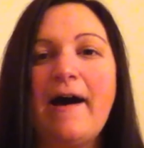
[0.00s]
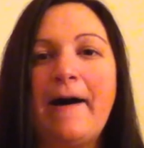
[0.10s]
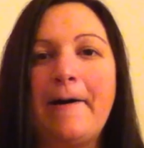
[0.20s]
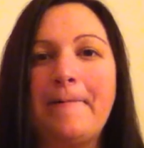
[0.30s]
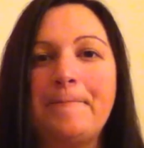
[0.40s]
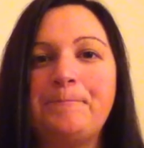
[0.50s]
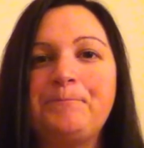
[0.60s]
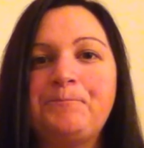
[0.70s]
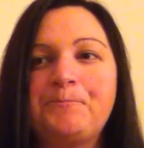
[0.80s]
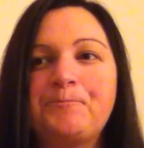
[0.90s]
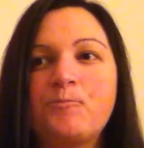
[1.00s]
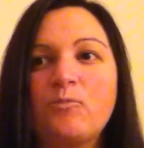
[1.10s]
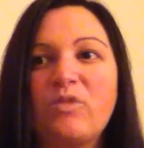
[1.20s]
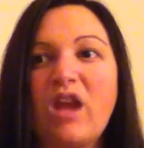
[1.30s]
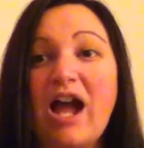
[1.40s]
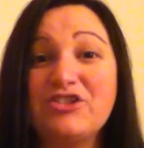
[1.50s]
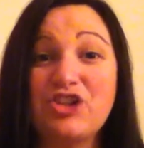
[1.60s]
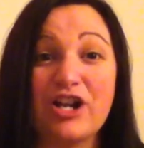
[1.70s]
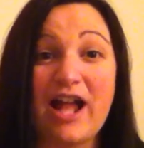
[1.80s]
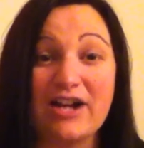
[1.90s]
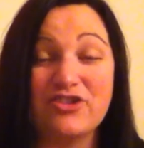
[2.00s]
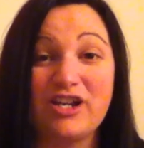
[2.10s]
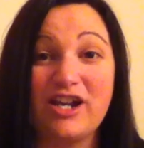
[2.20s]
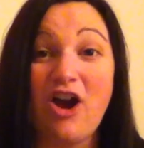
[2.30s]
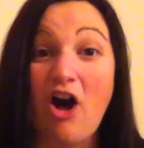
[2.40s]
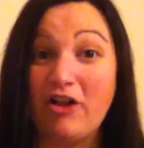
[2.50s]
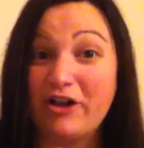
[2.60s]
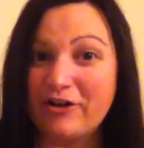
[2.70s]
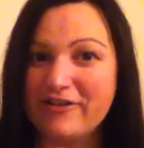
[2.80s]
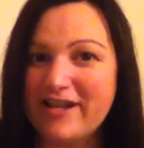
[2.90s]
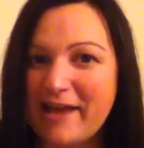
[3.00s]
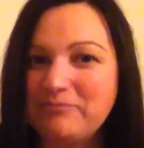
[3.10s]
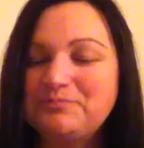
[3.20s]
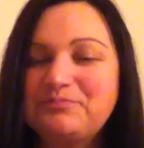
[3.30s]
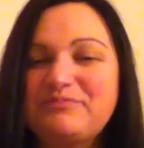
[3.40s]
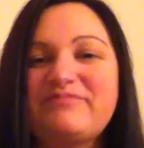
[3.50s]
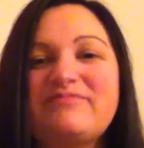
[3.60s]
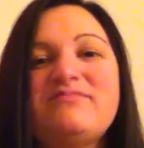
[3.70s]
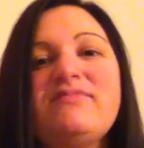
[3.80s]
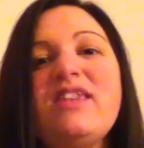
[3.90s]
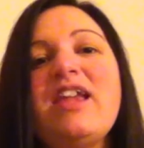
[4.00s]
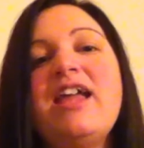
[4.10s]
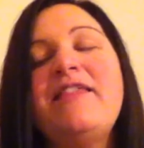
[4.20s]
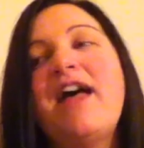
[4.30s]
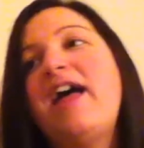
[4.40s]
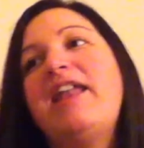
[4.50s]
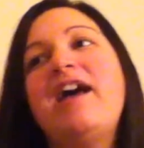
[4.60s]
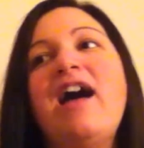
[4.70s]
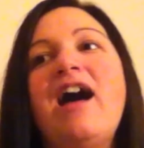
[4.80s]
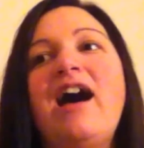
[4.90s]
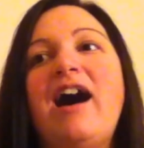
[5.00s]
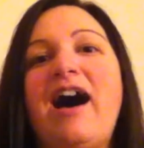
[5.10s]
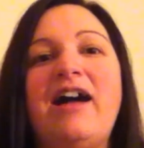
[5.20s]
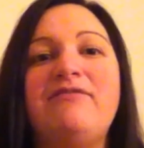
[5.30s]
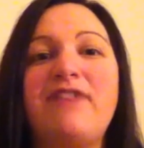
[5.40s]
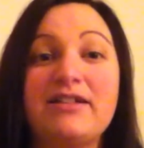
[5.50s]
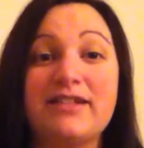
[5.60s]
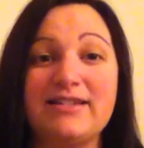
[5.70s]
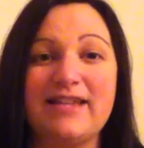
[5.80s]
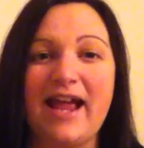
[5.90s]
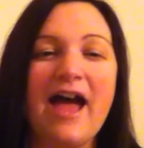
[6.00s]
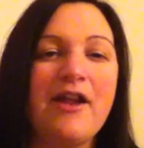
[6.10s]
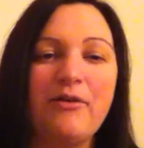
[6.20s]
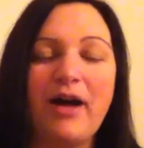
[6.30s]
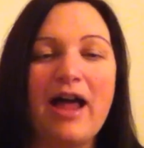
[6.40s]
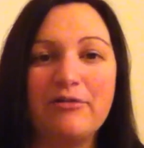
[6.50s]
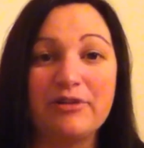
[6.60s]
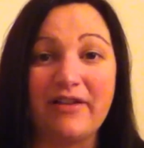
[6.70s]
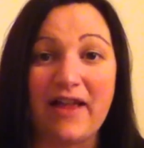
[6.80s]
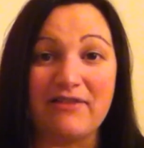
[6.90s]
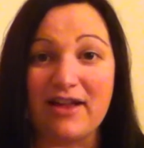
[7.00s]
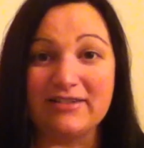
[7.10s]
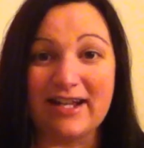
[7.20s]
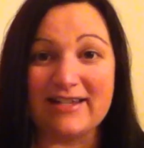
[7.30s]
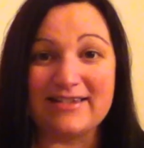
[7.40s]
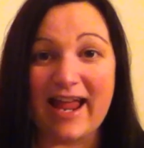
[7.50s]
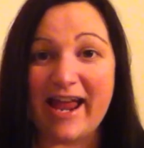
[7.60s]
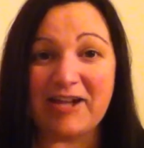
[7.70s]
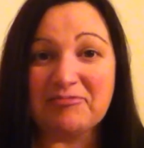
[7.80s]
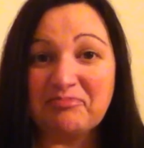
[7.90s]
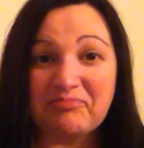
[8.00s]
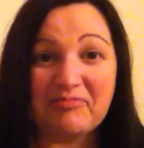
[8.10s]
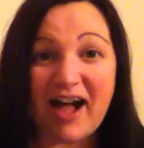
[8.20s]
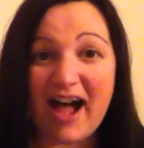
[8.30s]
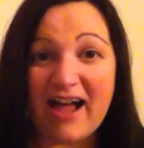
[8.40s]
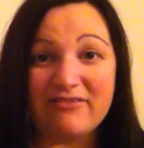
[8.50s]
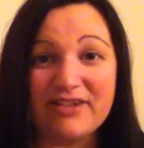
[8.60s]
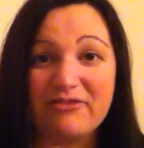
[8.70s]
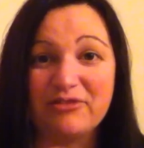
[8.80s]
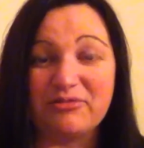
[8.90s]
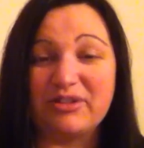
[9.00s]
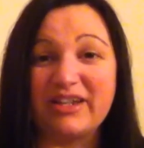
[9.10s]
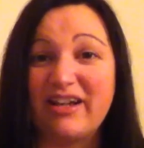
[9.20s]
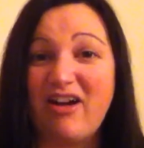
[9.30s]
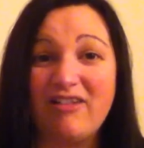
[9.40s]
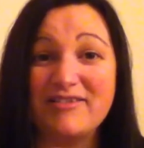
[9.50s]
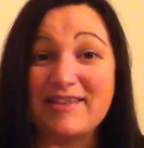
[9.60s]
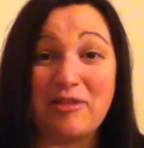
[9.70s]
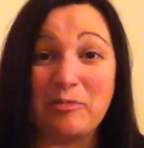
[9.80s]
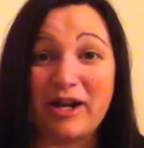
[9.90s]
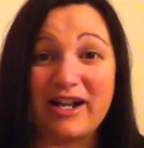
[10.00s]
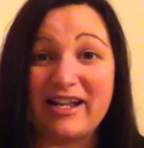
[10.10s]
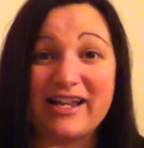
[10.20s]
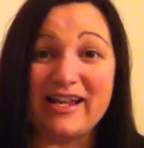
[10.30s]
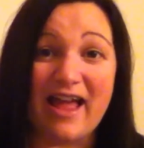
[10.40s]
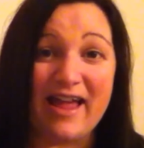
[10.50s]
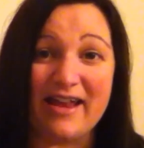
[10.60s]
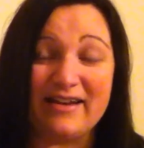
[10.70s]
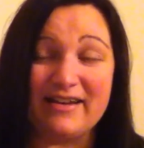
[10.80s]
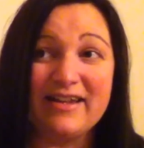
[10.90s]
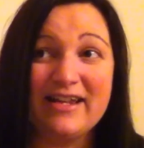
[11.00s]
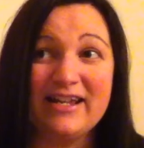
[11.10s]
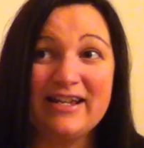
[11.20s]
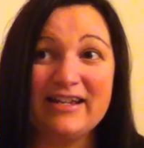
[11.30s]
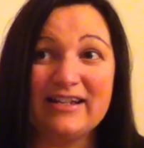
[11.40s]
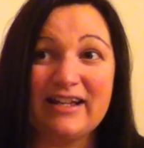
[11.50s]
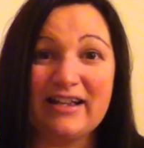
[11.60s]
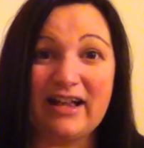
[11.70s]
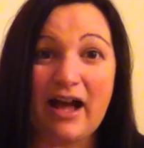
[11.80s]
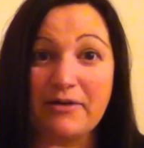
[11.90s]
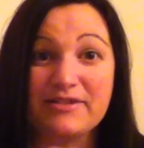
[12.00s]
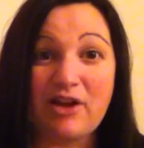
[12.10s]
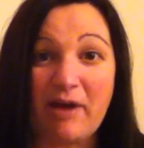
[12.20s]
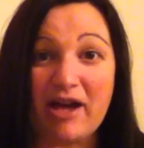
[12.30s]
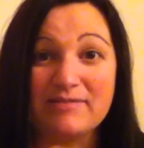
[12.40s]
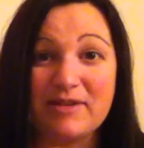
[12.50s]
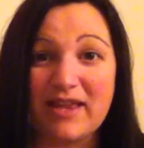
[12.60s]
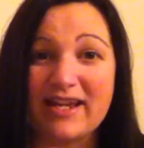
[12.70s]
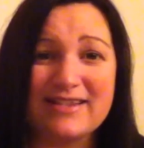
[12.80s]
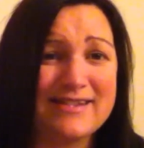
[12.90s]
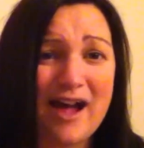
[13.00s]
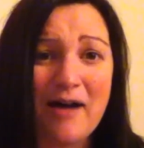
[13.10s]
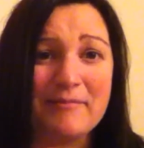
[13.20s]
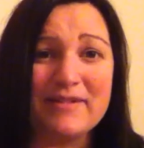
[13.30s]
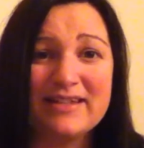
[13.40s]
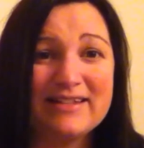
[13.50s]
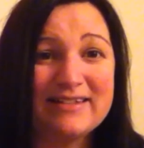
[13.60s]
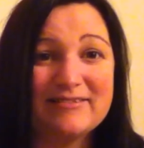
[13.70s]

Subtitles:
I started actually calling her the name, and then on Valentine's Day, I don't really like Valentine's Day. I've never really celebrated it, and I always tell my husband, like, it's dumb.